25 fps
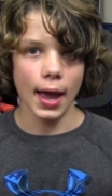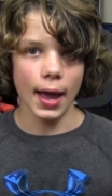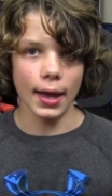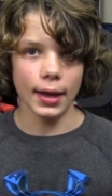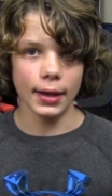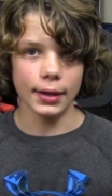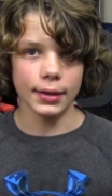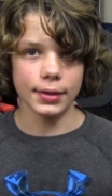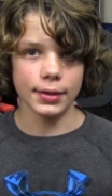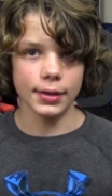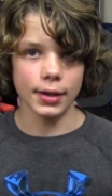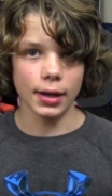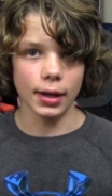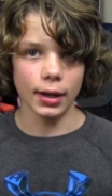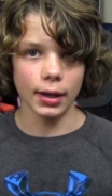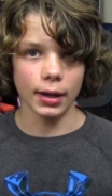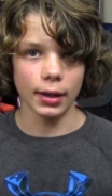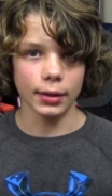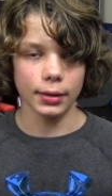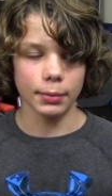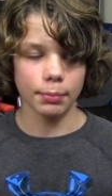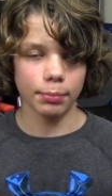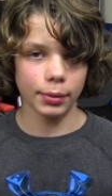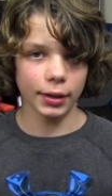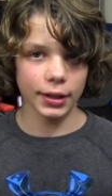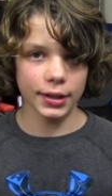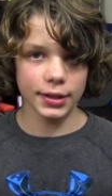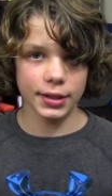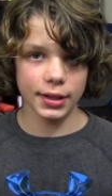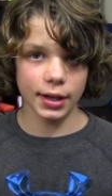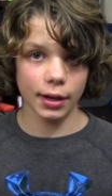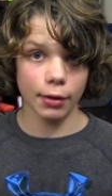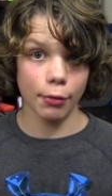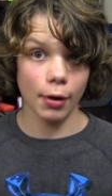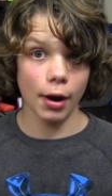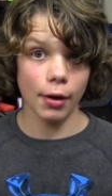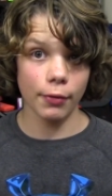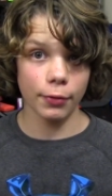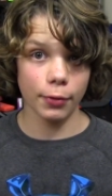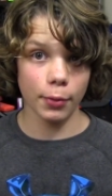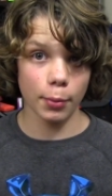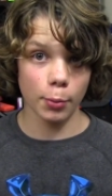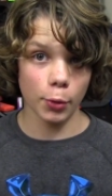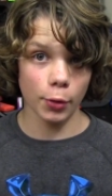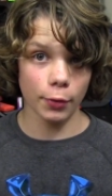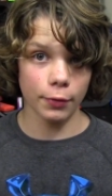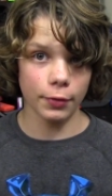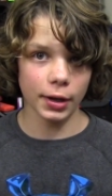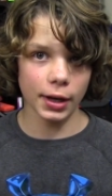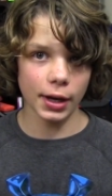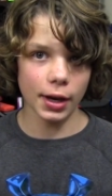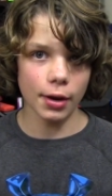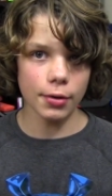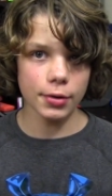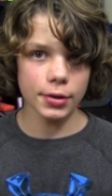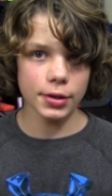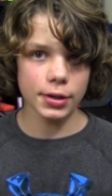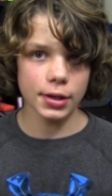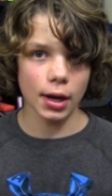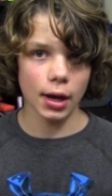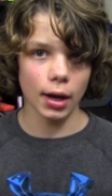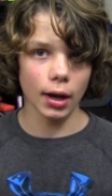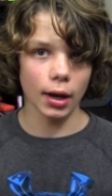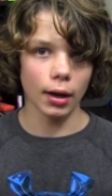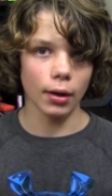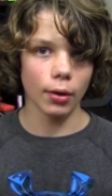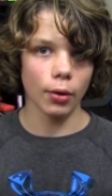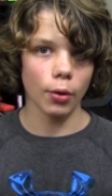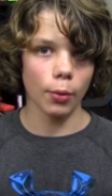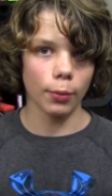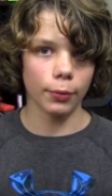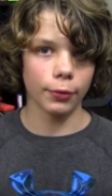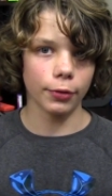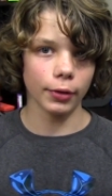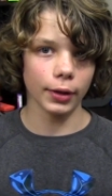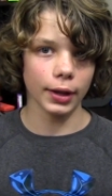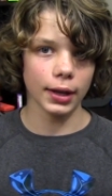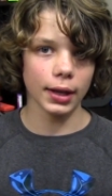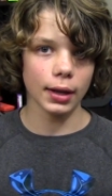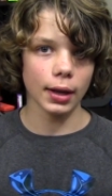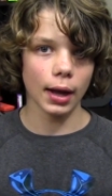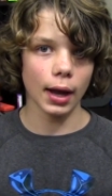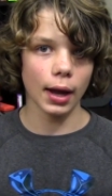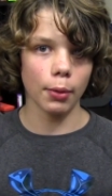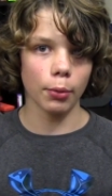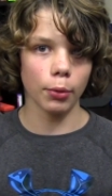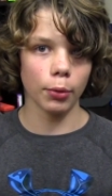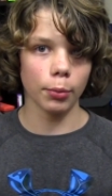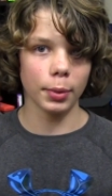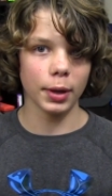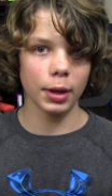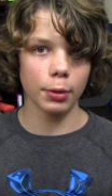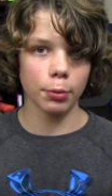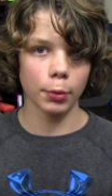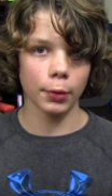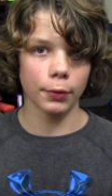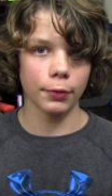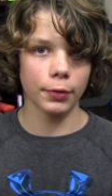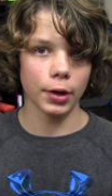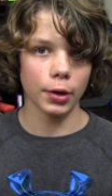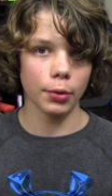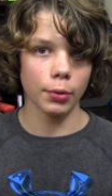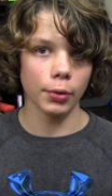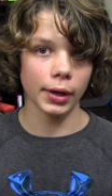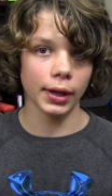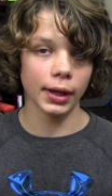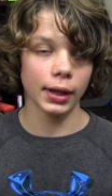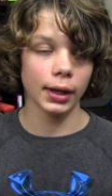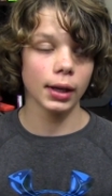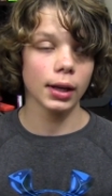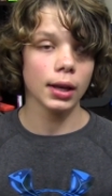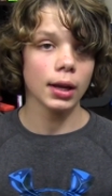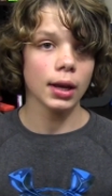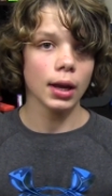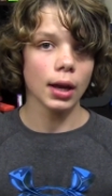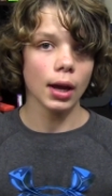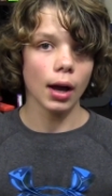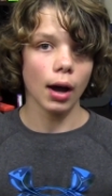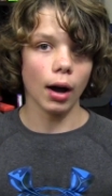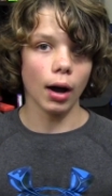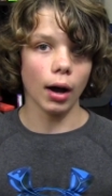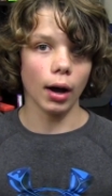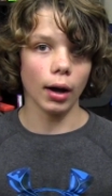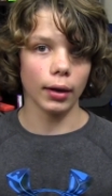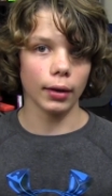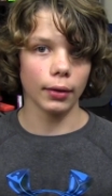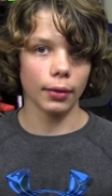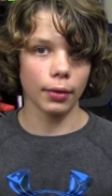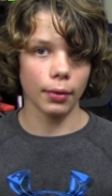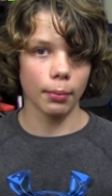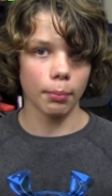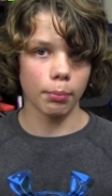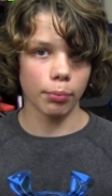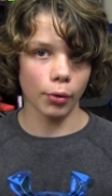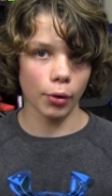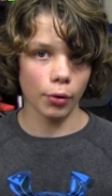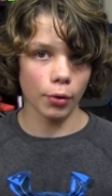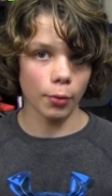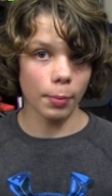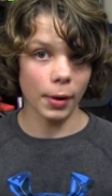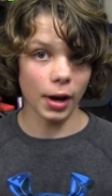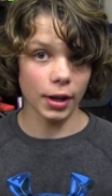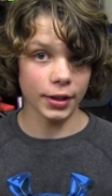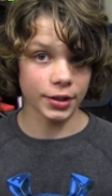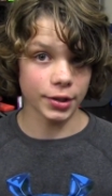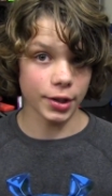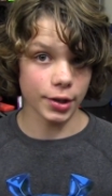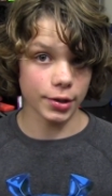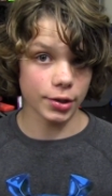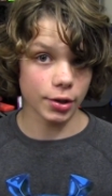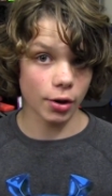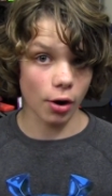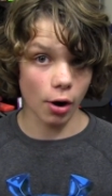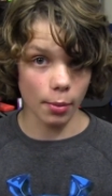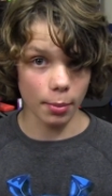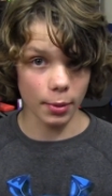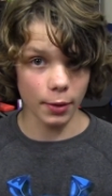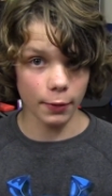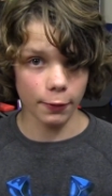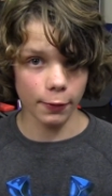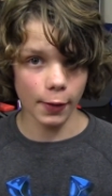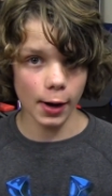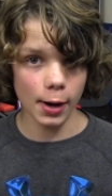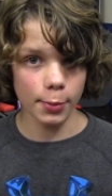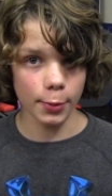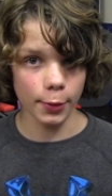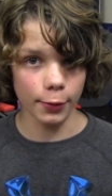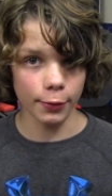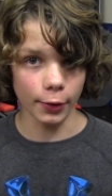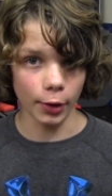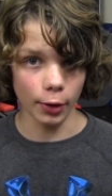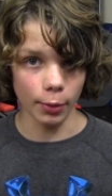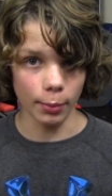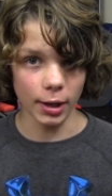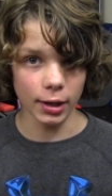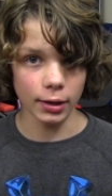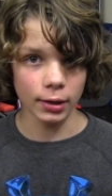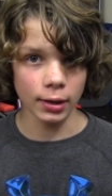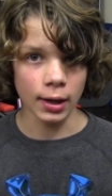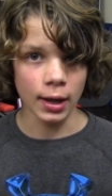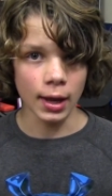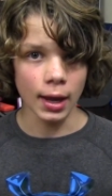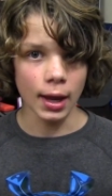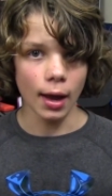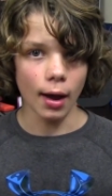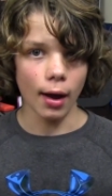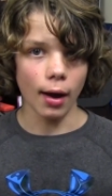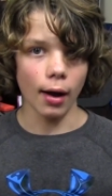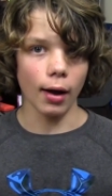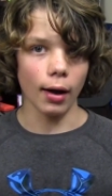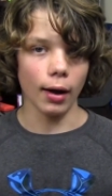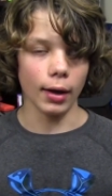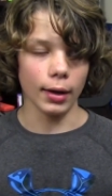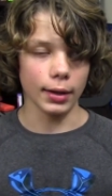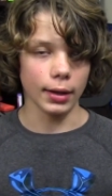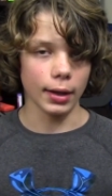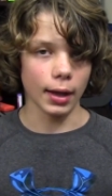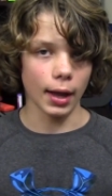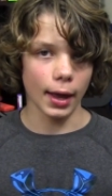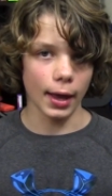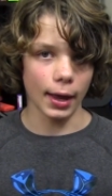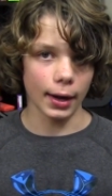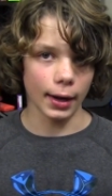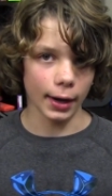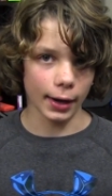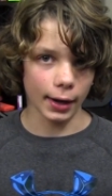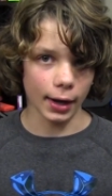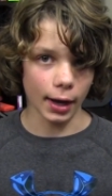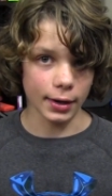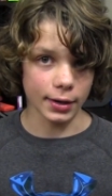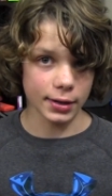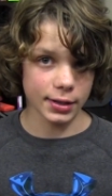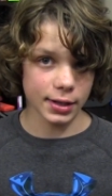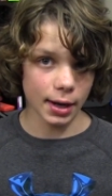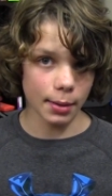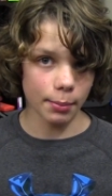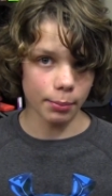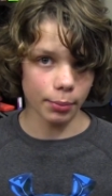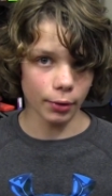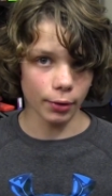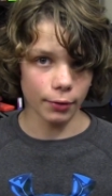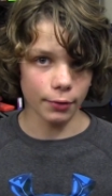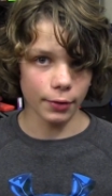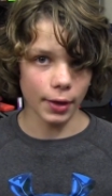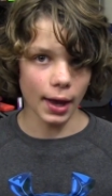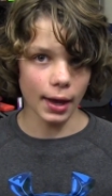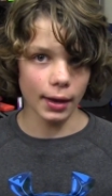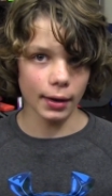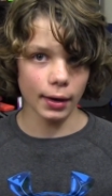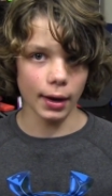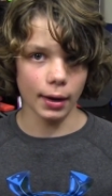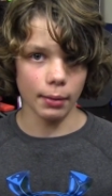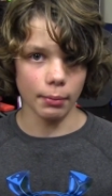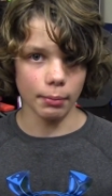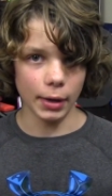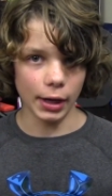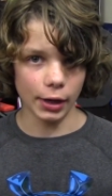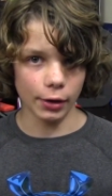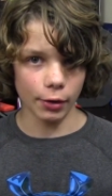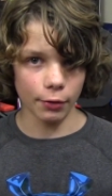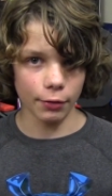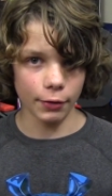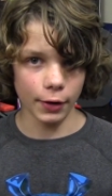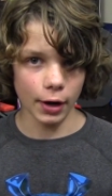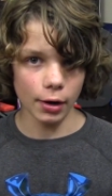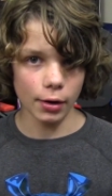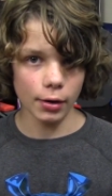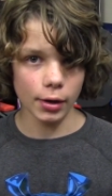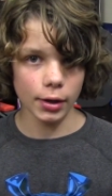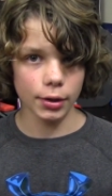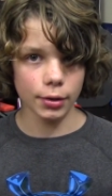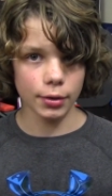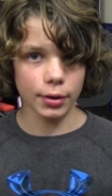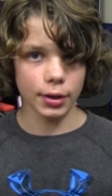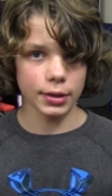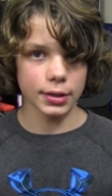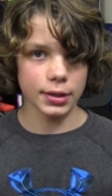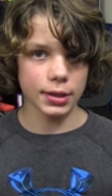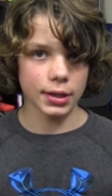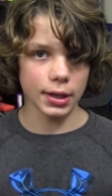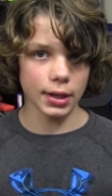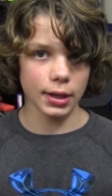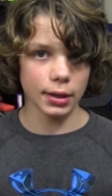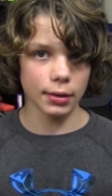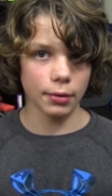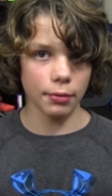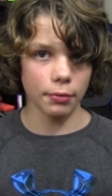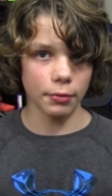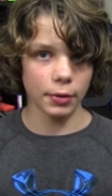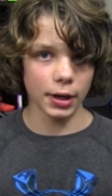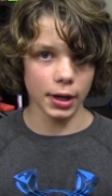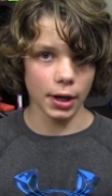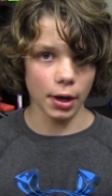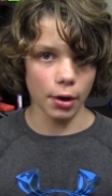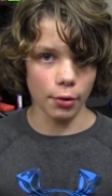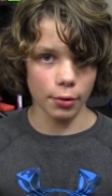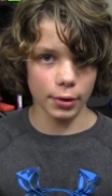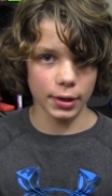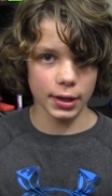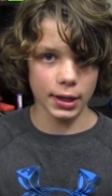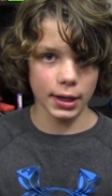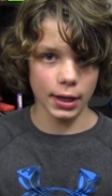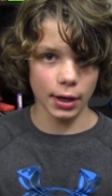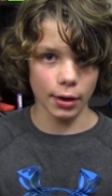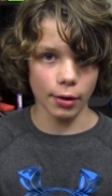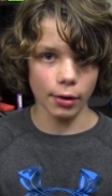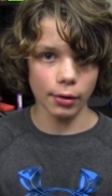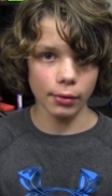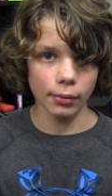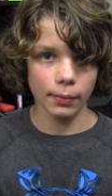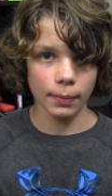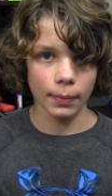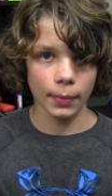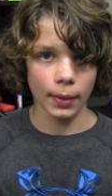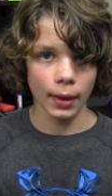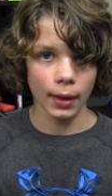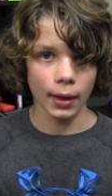and uh, please stick around for more videos. Uh, hopefully I will be reviewing uh, Protopasta's carbon fiber filament, uh, and I got a sample of that at Maker Faire. You can see the video here,